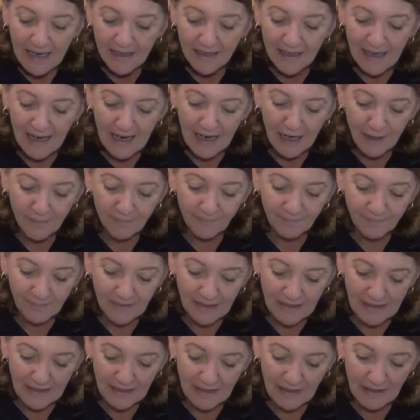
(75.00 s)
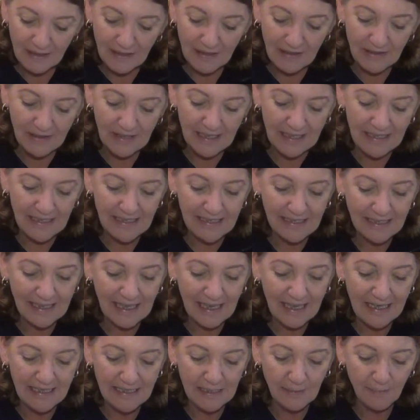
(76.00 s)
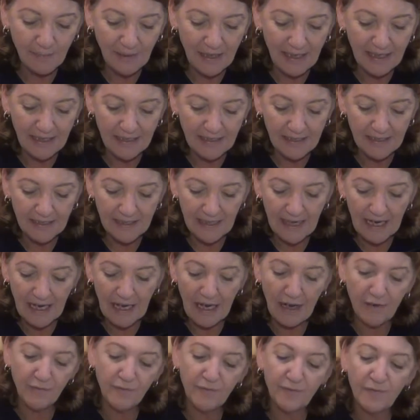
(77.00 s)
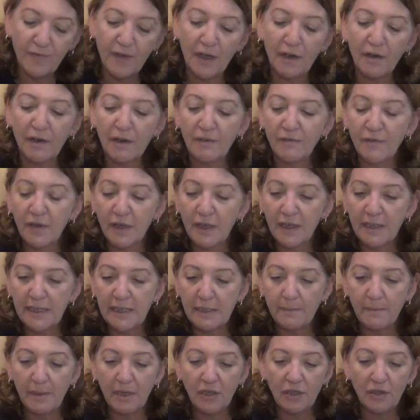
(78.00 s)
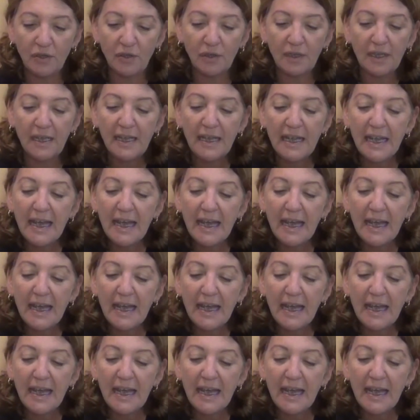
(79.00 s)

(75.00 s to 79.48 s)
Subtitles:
Now, these glass plates are very, very special.